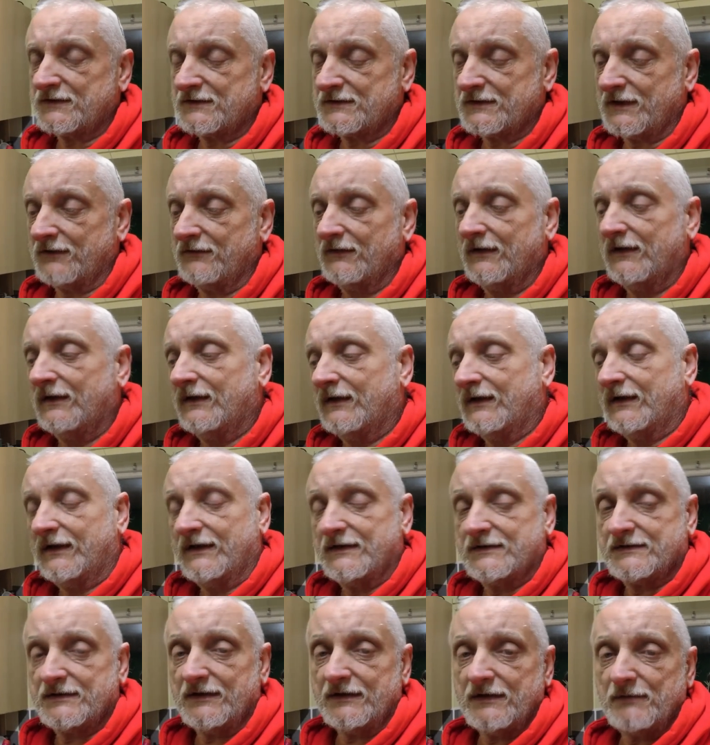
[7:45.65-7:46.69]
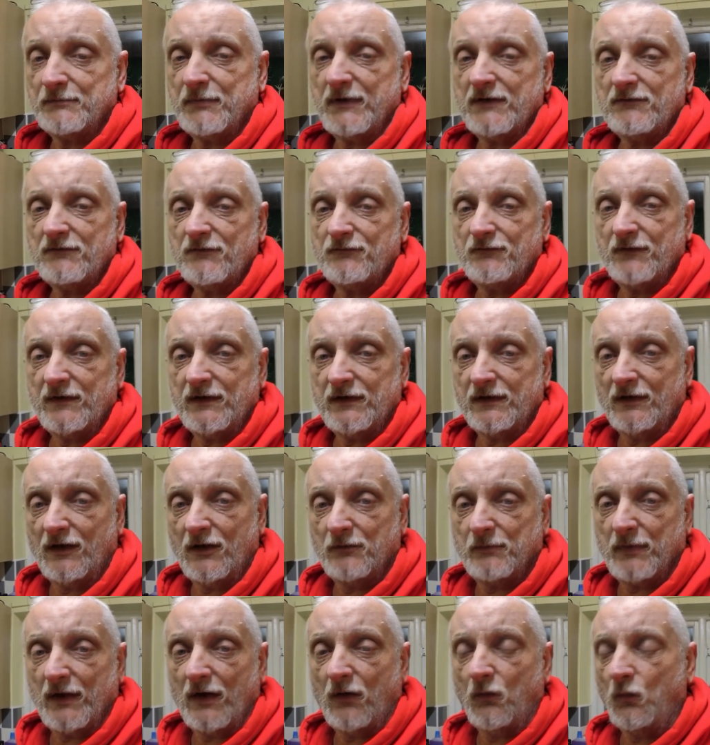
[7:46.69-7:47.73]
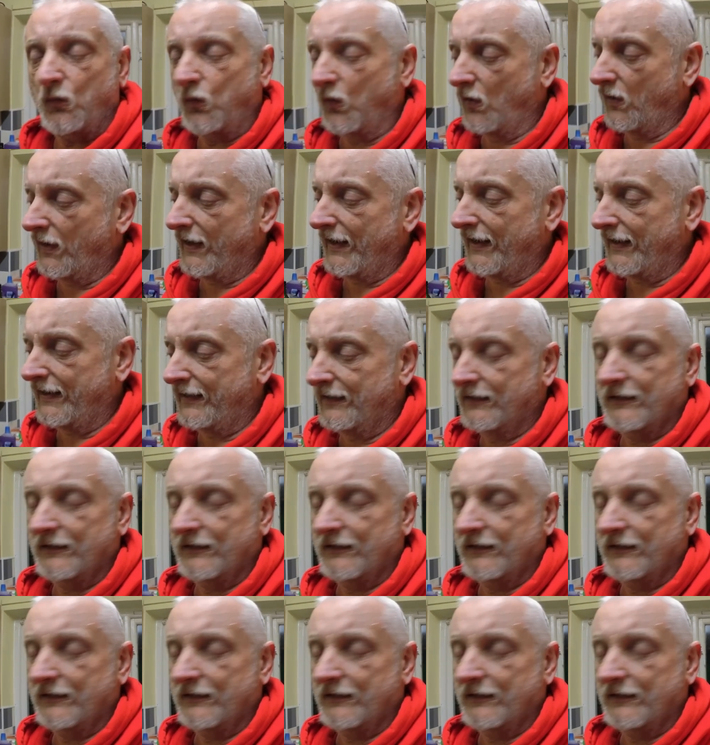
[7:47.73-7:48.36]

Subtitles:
So he's done a bit of a video about why